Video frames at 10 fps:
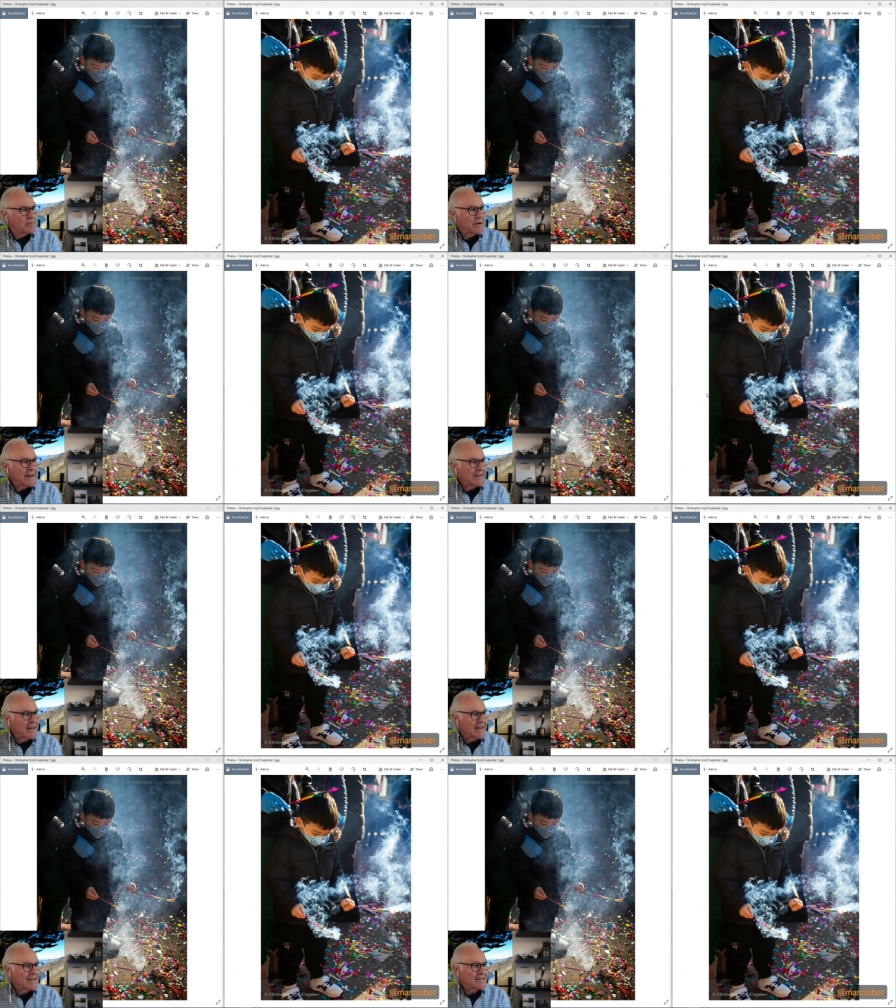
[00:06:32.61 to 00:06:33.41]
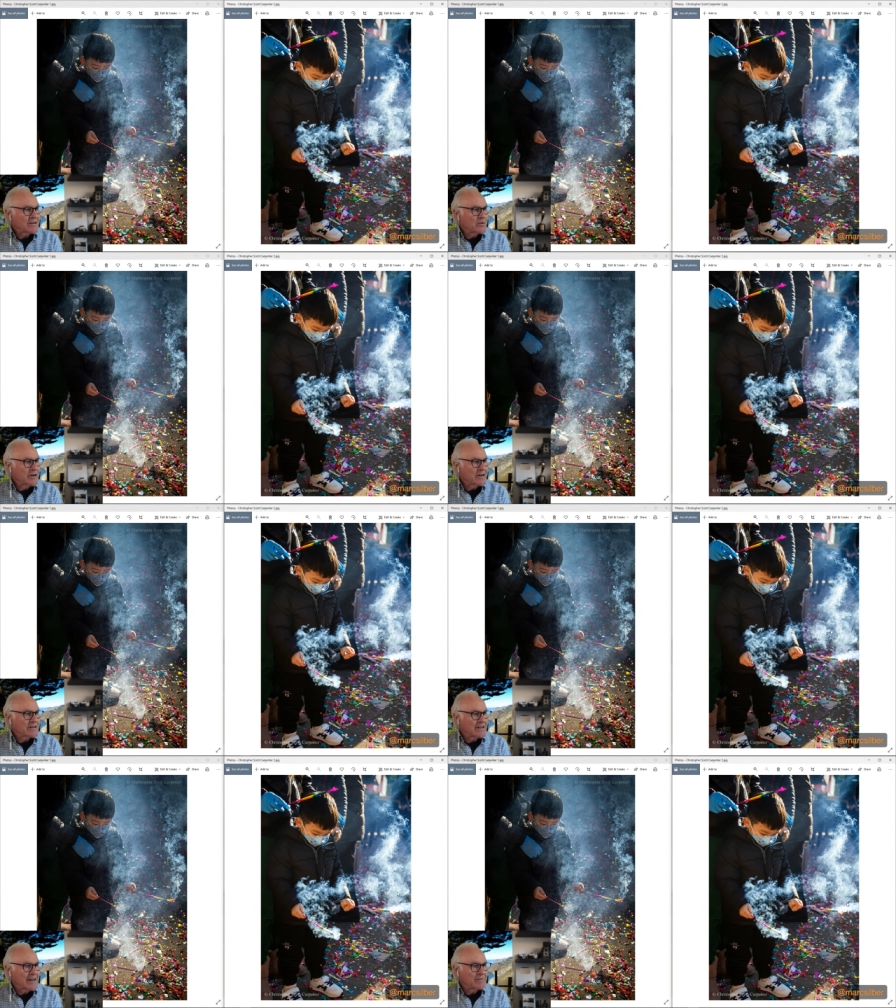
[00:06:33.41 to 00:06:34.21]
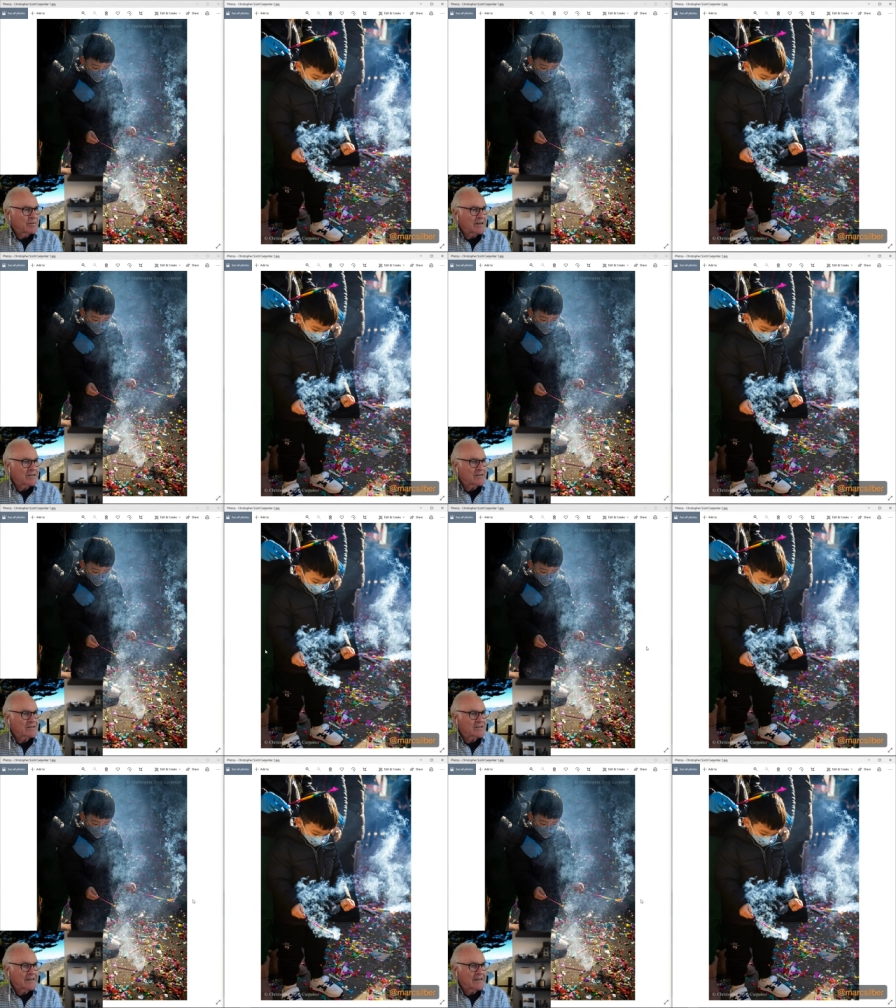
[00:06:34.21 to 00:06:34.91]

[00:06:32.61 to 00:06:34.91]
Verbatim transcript: But I like the one on the left because there's